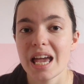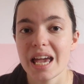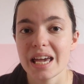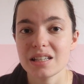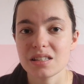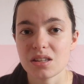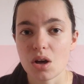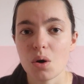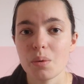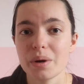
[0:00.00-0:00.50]

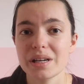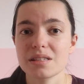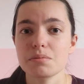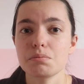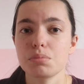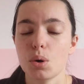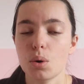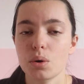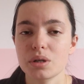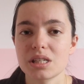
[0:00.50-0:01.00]
It is always
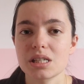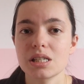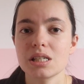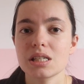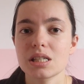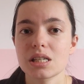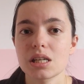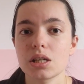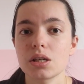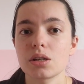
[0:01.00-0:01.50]

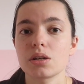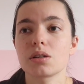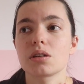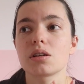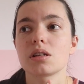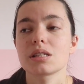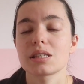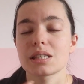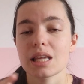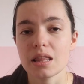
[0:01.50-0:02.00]
important to
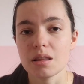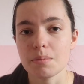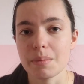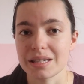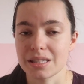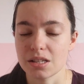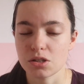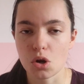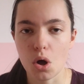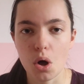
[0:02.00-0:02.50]
send the
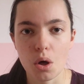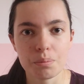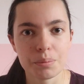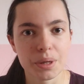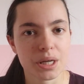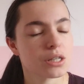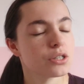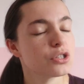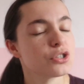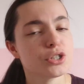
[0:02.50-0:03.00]
message on
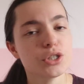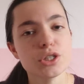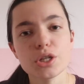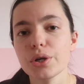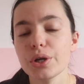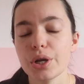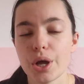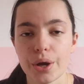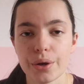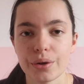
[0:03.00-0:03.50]
because you
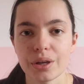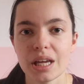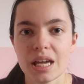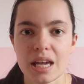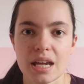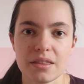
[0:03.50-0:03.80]
don't know,